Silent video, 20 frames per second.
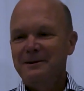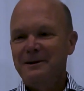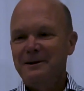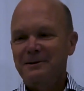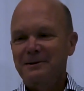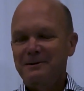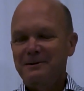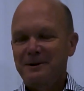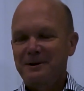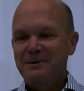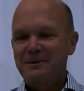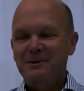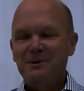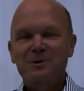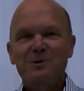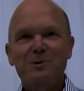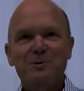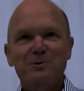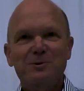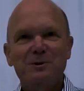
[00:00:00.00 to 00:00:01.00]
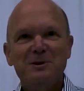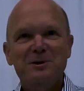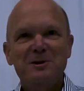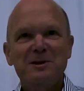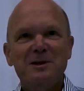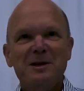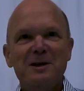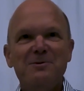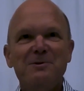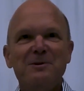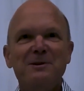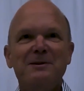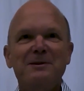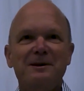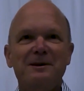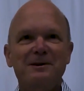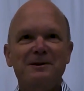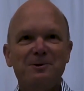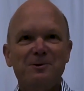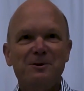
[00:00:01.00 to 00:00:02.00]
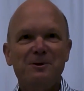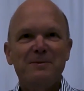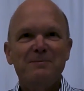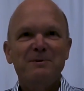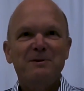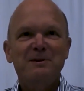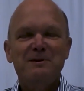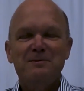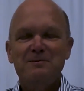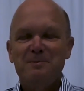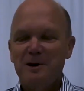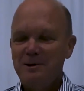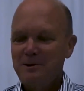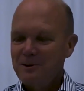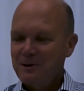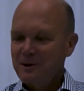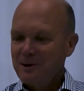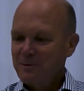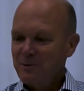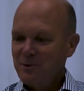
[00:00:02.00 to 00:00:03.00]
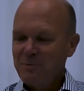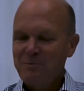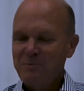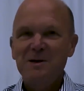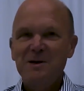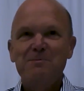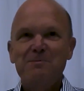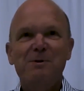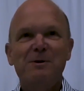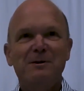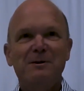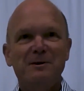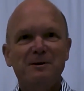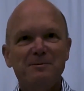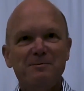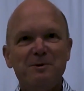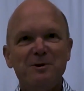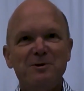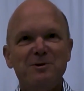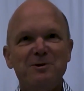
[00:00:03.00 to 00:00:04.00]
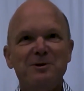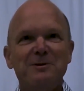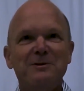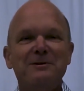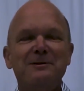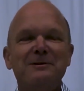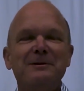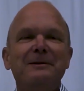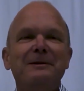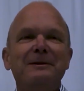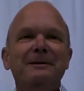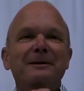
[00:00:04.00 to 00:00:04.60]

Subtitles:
and then you go to engineering and you're limited by the number of people and the budget.